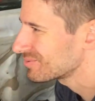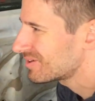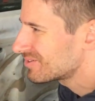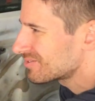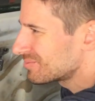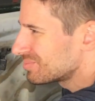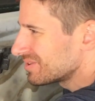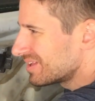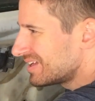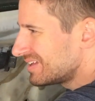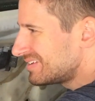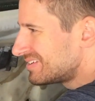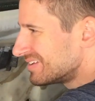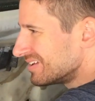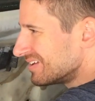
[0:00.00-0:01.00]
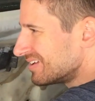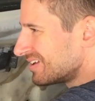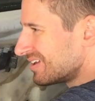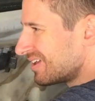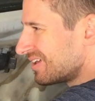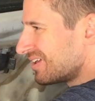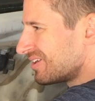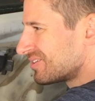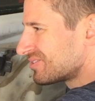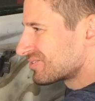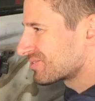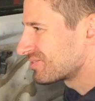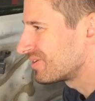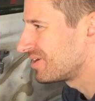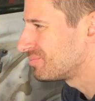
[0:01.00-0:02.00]
razor blade to
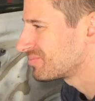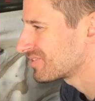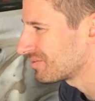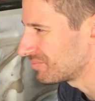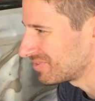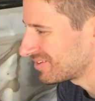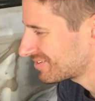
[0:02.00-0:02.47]
scrape some of